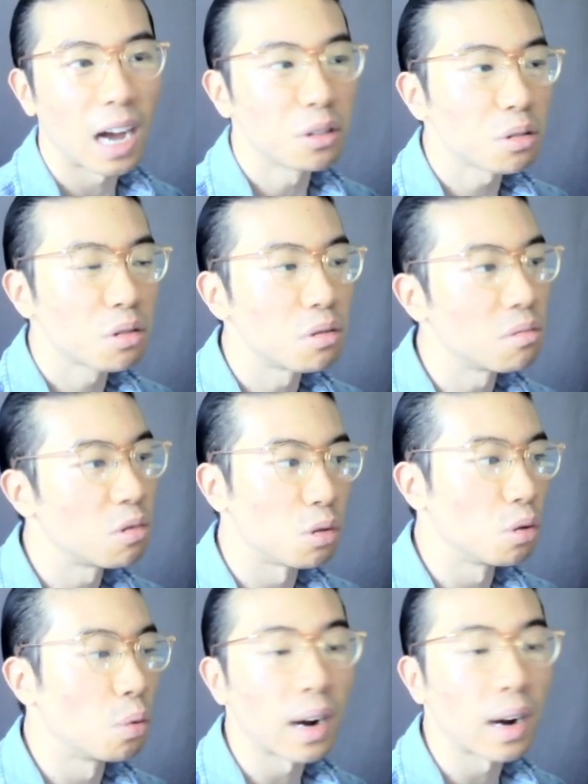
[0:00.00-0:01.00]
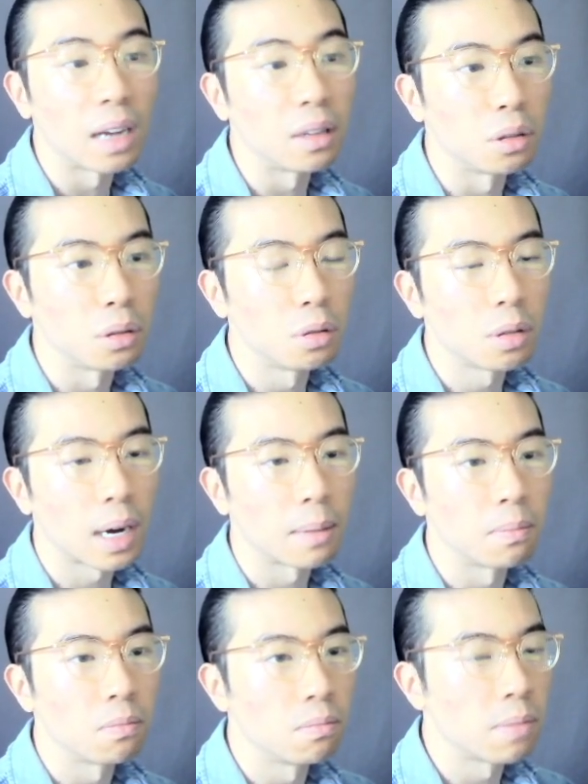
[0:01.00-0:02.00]
I just do what I do. I
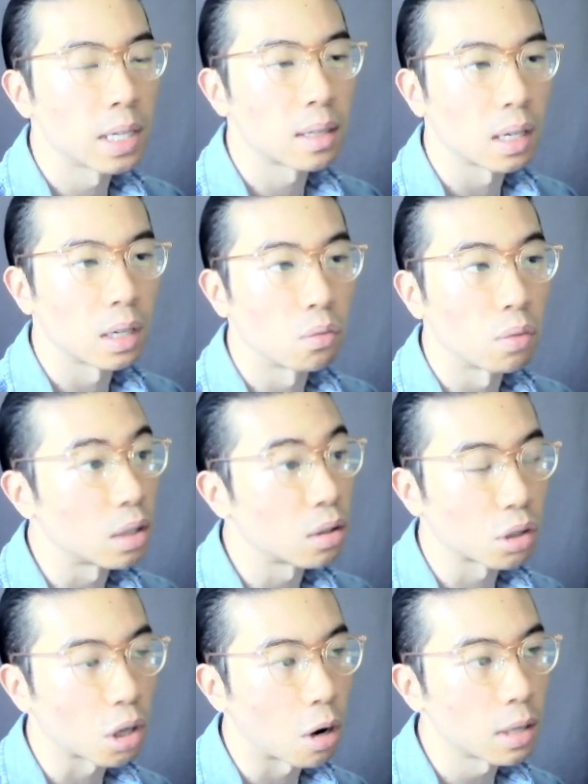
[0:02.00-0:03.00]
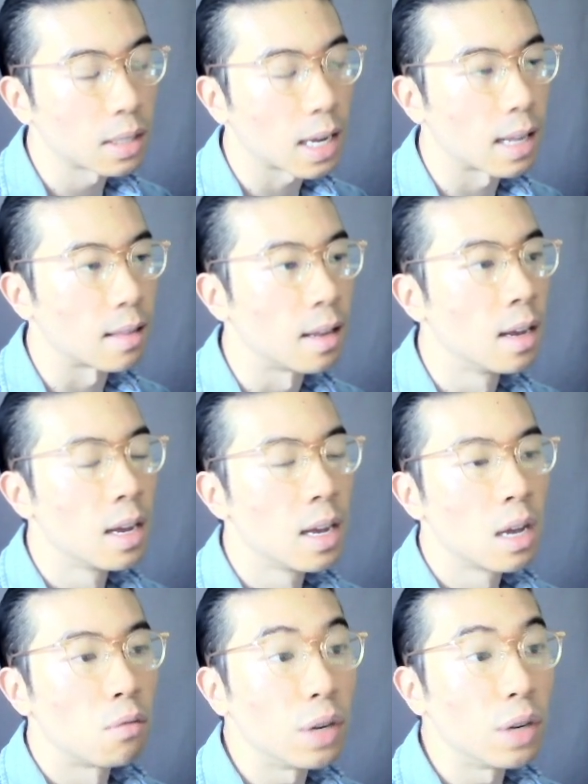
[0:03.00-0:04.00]
basically read the charts and
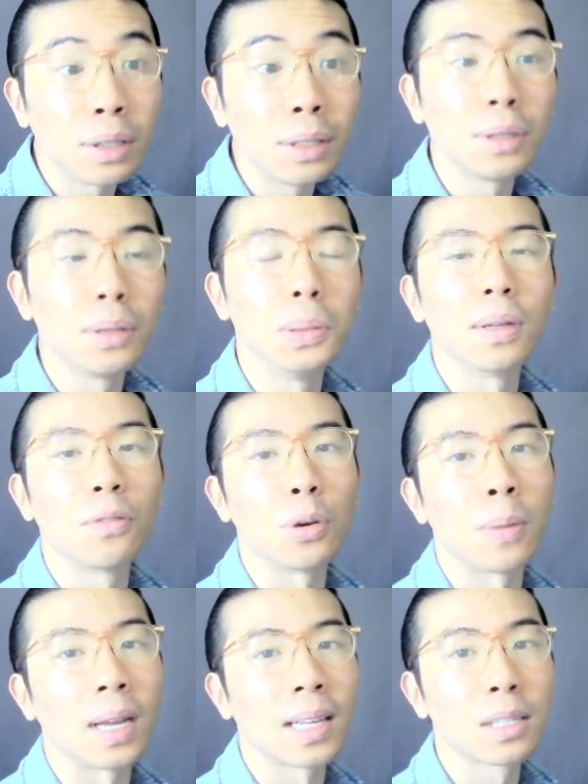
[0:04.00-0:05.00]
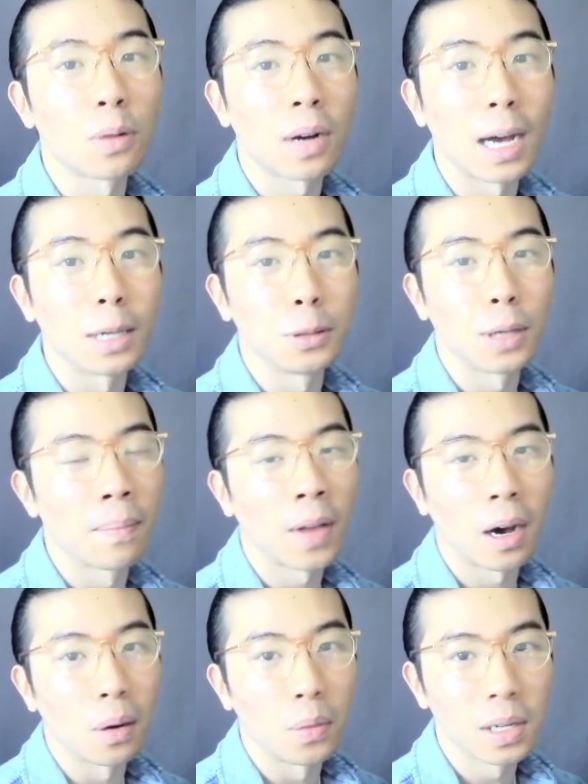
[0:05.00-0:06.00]
read the news, if you may. That's what I do. I'm
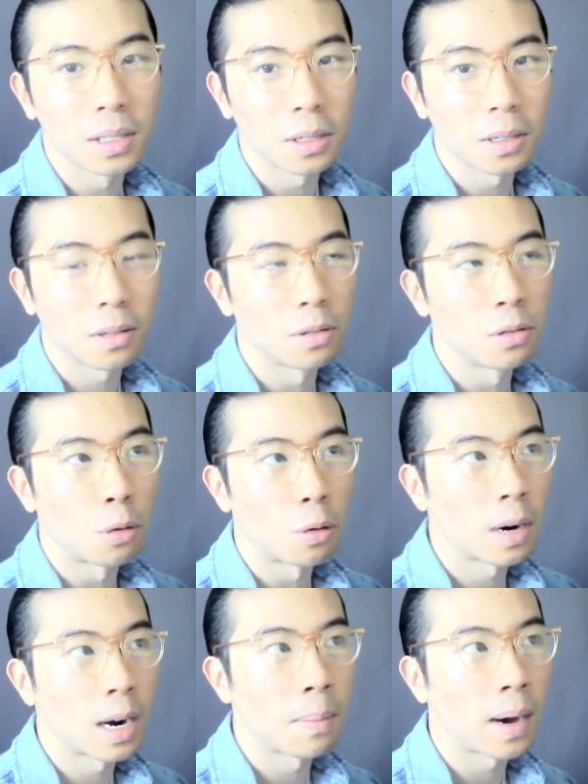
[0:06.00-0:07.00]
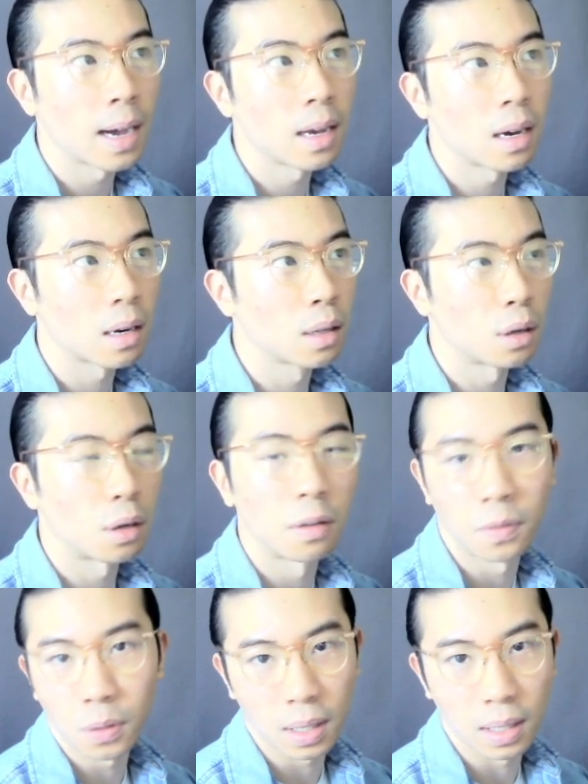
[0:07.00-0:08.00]
not a wizard, nor am I a
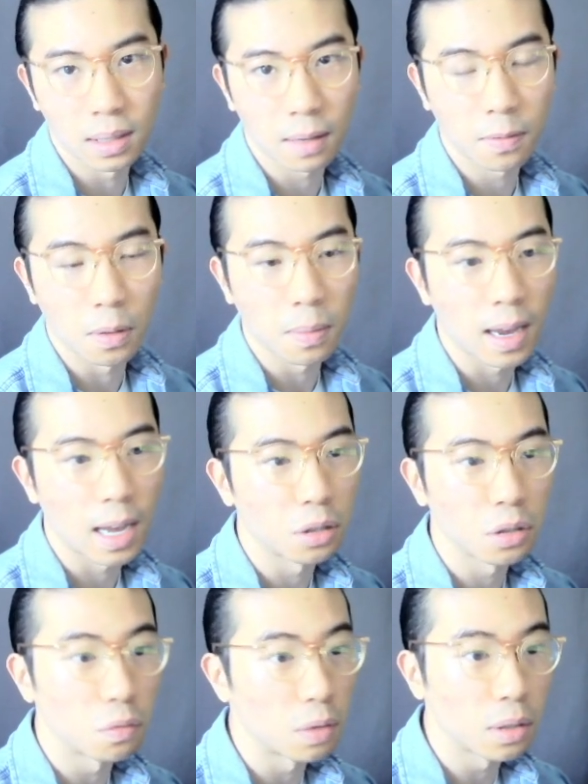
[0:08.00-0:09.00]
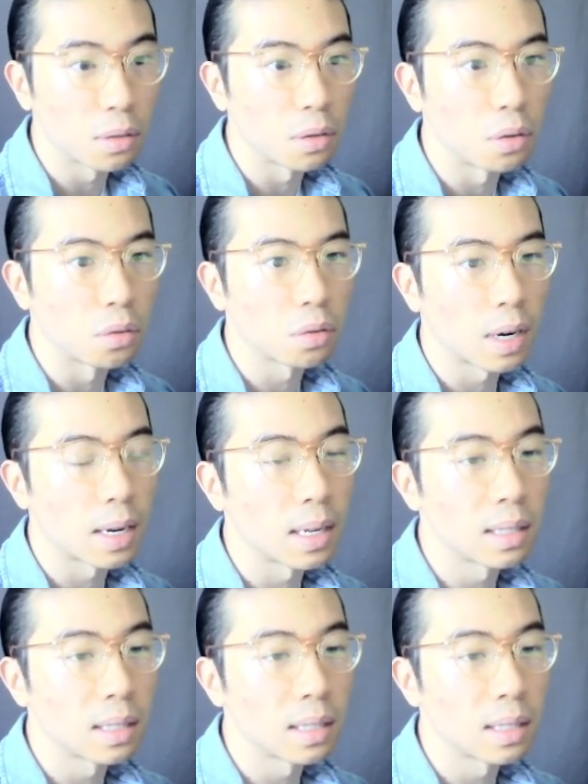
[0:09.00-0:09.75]
clairvoyant, if you may. I just read the news, right?